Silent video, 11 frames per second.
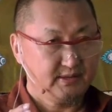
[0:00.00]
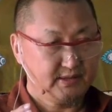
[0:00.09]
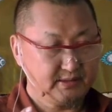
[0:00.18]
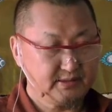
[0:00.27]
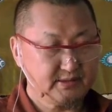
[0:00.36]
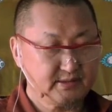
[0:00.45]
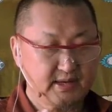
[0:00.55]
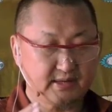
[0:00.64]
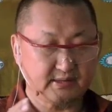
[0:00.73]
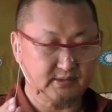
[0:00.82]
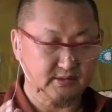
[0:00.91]
Then it is
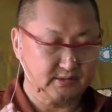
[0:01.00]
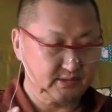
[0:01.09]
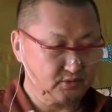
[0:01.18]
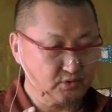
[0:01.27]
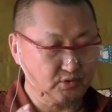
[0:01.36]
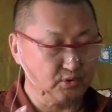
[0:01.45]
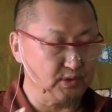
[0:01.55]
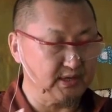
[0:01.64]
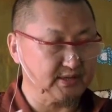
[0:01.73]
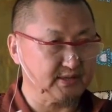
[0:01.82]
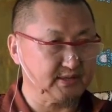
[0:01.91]
like to
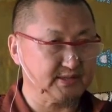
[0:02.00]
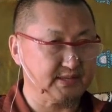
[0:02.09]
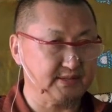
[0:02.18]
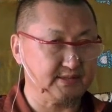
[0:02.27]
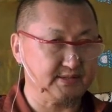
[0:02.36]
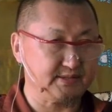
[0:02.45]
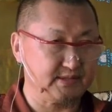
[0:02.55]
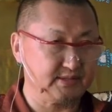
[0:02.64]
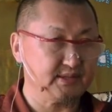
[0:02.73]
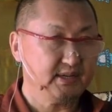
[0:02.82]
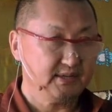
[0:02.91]
collect the
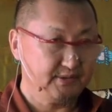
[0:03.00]
sentences,